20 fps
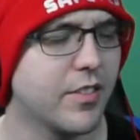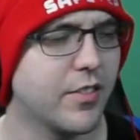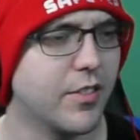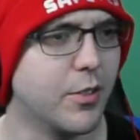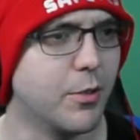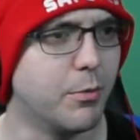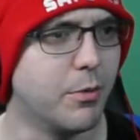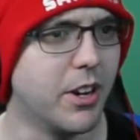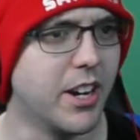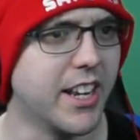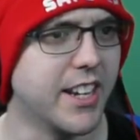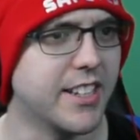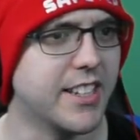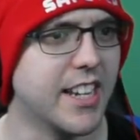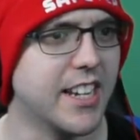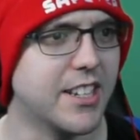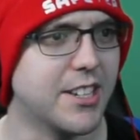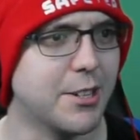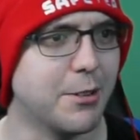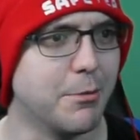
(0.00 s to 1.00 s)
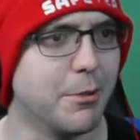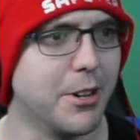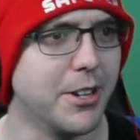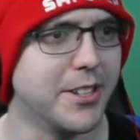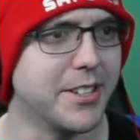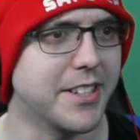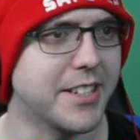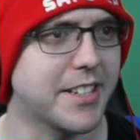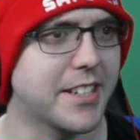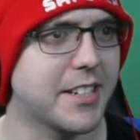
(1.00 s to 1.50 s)
But what it did to
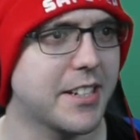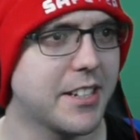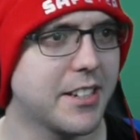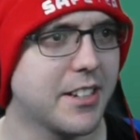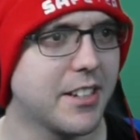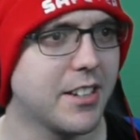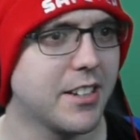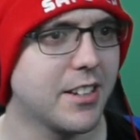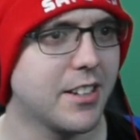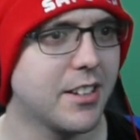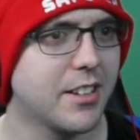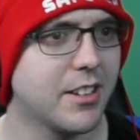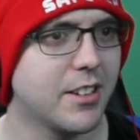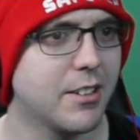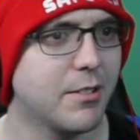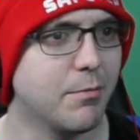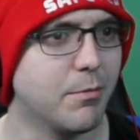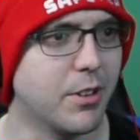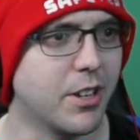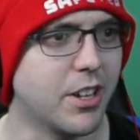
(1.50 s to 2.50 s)
us. We're